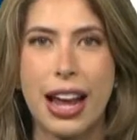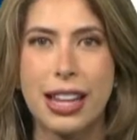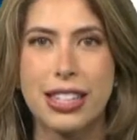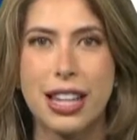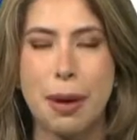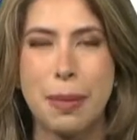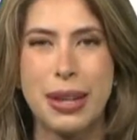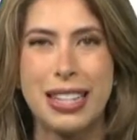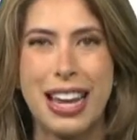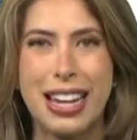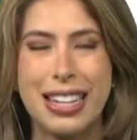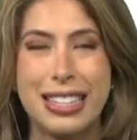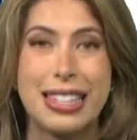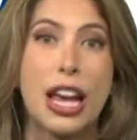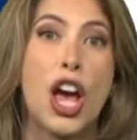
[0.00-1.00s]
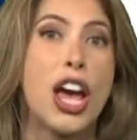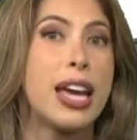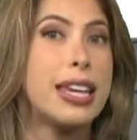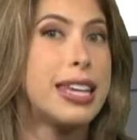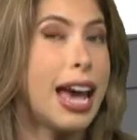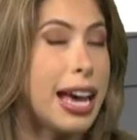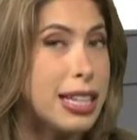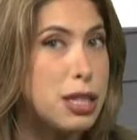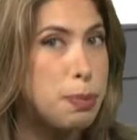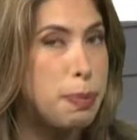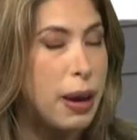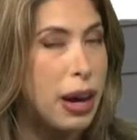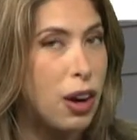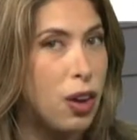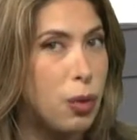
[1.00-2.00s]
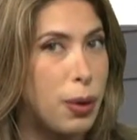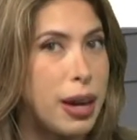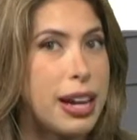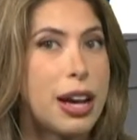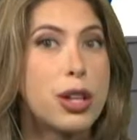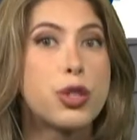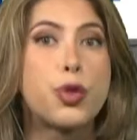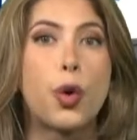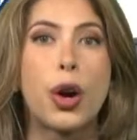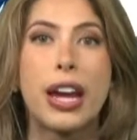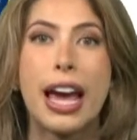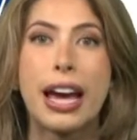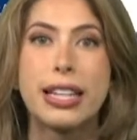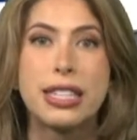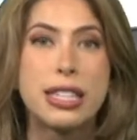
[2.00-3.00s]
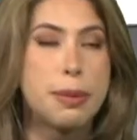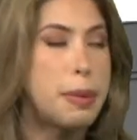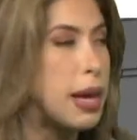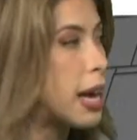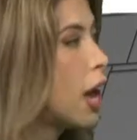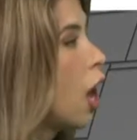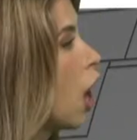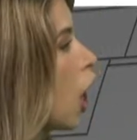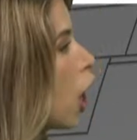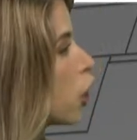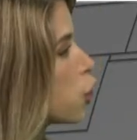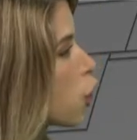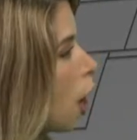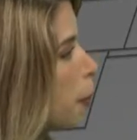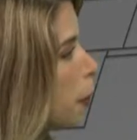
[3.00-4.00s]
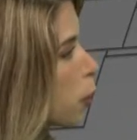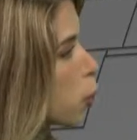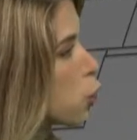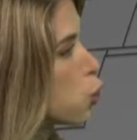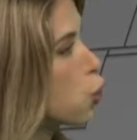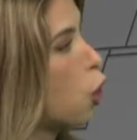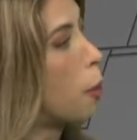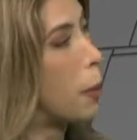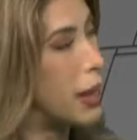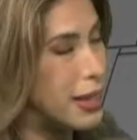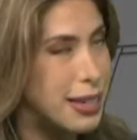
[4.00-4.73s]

the next coming days. Yes, Beryl right now is forecast to be a tropical storm.